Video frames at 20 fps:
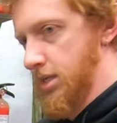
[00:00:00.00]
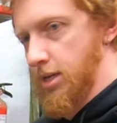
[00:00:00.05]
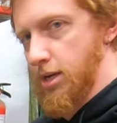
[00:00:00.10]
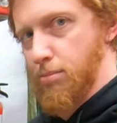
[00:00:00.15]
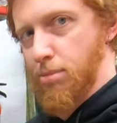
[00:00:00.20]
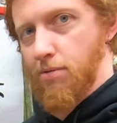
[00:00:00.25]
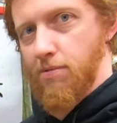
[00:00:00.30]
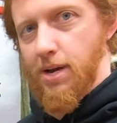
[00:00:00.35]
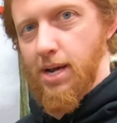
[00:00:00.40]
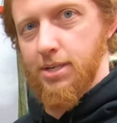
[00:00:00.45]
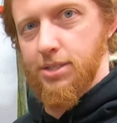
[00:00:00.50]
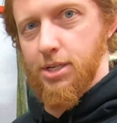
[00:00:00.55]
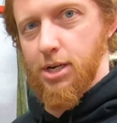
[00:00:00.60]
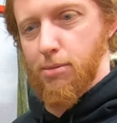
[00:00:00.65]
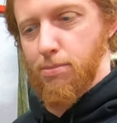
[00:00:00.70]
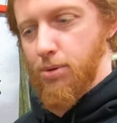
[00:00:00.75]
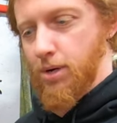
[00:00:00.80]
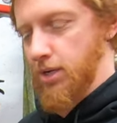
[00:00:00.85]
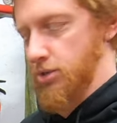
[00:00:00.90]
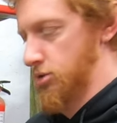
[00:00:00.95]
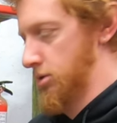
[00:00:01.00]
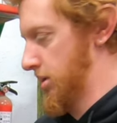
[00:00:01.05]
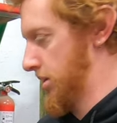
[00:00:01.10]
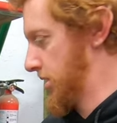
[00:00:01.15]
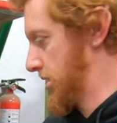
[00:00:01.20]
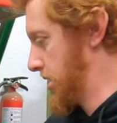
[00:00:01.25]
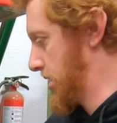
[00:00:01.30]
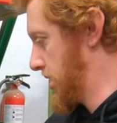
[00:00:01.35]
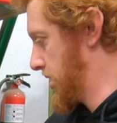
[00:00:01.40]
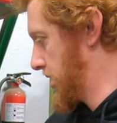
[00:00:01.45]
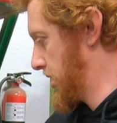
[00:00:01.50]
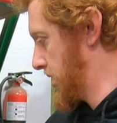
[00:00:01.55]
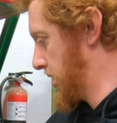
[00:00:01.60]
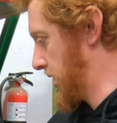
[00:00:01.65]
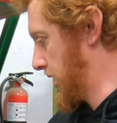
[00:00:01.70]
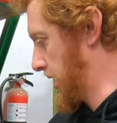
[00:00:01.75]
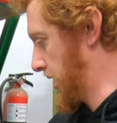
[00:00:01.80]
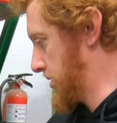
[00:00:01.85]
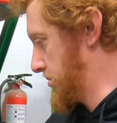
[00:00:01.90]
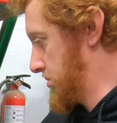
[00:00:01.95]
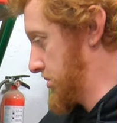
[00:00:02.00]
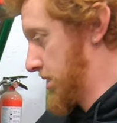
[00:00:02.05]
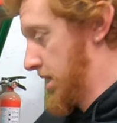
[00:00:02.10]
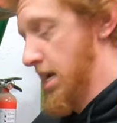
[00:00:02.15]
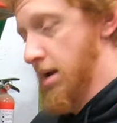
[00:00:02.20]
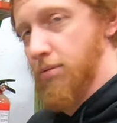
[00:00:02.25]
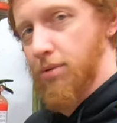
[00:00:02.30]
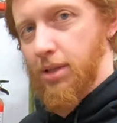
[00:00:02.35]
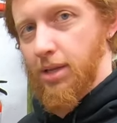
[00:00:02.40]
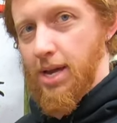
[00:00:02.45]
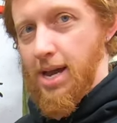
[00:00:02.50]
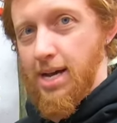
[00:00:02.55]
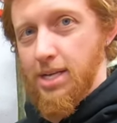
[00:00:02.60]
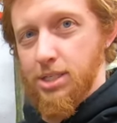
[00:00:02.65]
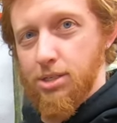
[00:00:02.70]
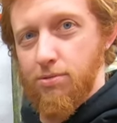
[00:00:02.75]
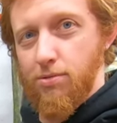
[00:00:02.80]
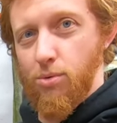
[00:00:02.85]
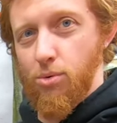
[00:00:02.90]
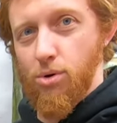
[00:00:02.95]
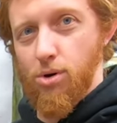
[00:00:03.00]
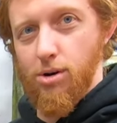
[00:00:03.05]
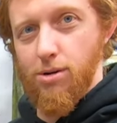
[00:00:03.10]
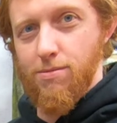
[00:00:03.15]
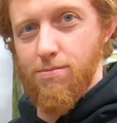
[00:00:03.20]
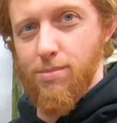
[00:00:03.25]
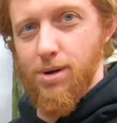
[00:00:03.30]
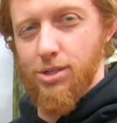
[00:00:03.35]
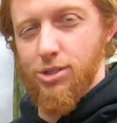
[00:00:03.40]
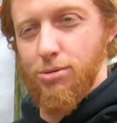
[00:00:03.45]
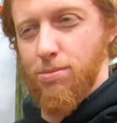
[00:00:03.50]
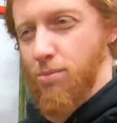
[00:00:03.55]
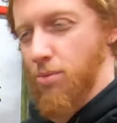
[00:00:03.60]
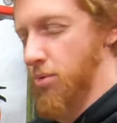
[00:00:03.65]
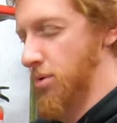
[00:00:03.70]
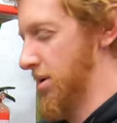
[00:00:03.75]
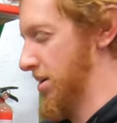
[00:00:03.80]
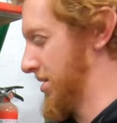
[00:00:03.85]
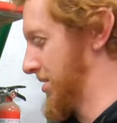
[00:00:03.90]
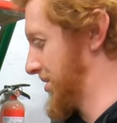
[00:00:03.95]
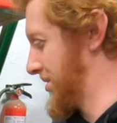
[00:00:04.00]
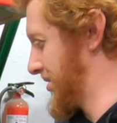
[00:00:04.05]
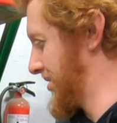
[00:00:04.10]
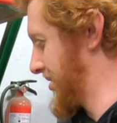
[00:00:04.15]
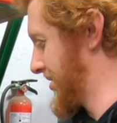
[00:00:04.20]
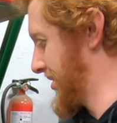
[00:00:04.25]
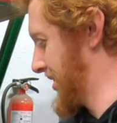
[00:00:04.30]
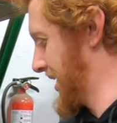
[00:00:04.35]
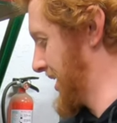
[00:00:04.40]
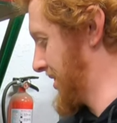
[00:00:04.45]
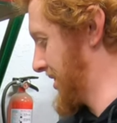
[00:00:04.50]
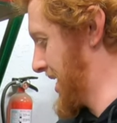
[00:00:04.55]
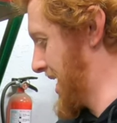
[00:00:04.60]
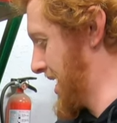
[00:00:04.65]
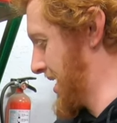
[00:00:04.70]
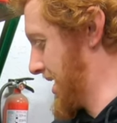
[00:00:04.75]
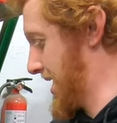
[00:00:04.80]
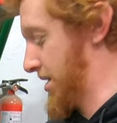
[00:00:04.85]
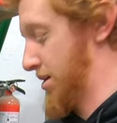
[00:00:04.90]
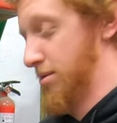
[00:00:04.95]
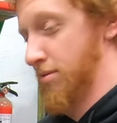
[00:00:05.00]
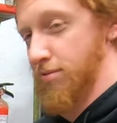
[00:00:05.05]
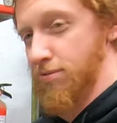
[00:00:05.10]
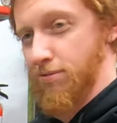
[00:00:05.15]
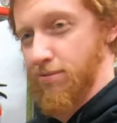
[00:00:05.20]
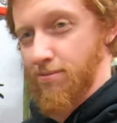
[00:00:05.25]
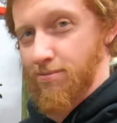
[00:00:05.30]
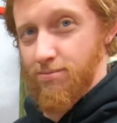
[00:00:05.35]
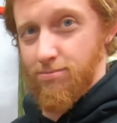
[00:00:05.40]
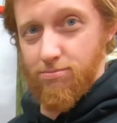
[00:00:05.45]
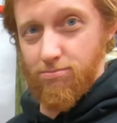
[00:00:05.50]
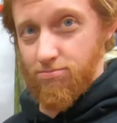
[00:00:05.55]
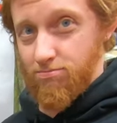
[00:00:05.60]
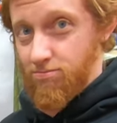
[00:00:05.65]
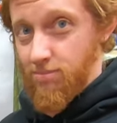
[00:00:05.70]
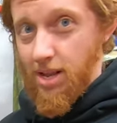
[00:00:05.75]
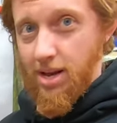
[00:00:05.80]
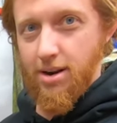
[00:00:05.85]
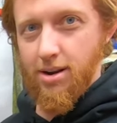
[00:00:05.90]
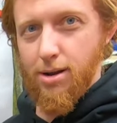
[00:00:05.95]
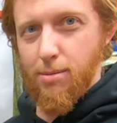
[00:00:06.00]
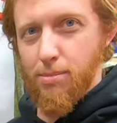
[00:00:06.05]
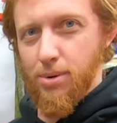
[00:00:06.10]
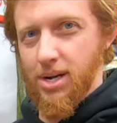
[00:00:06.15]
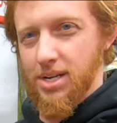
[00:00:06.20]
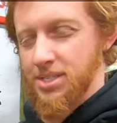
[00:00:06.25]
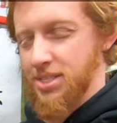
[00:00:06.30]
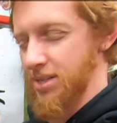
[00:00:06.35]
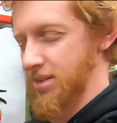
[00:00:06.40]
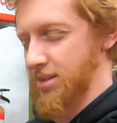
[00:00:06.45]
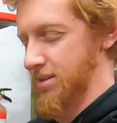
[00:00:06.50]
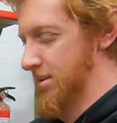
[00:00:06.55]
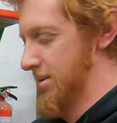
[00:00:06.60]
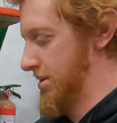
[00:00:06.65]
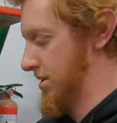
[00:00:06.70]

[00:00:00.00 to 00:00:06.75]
thing, provides air pressure, and can't really ask for much more than that out of an air compressor.